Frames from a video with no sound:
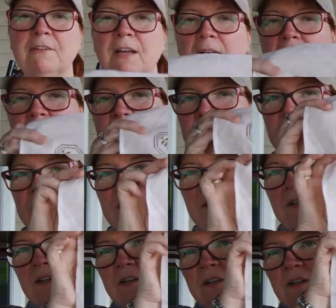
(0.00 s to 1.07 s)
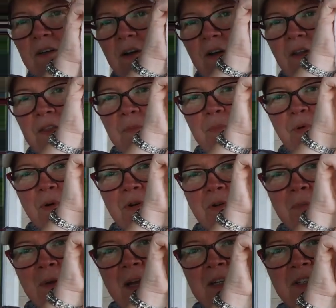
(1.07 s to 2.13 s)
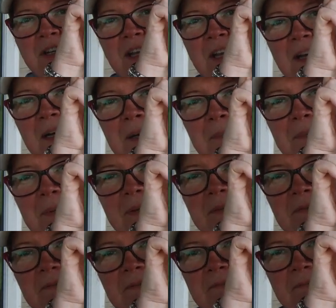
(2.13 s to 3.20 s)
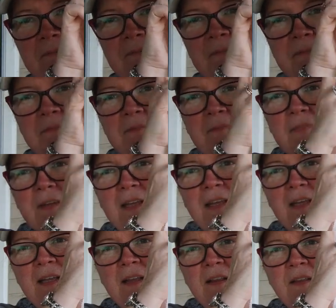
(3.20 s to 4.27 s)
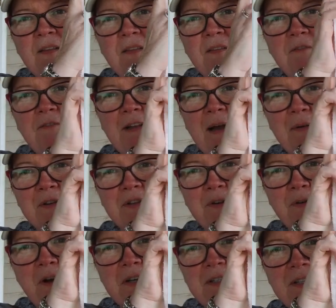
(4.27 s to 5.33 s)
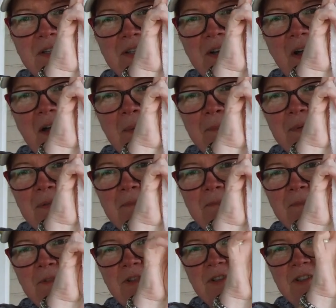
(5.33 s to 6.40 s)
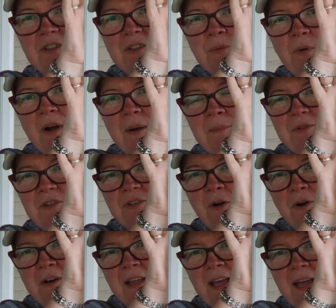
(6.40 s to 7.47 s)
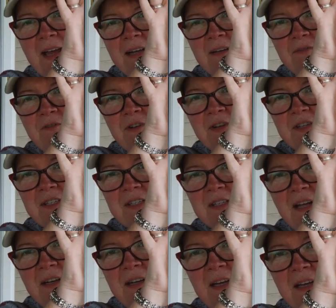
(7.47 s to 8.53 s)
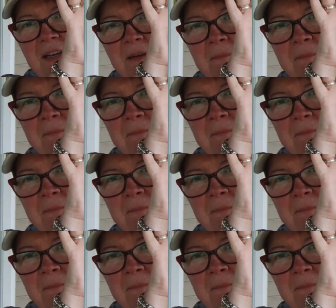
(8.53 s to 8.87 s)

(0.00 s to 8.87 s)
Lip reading: got all the border matching up and flowers across the top. So this is where I'm starting at for this Sunday.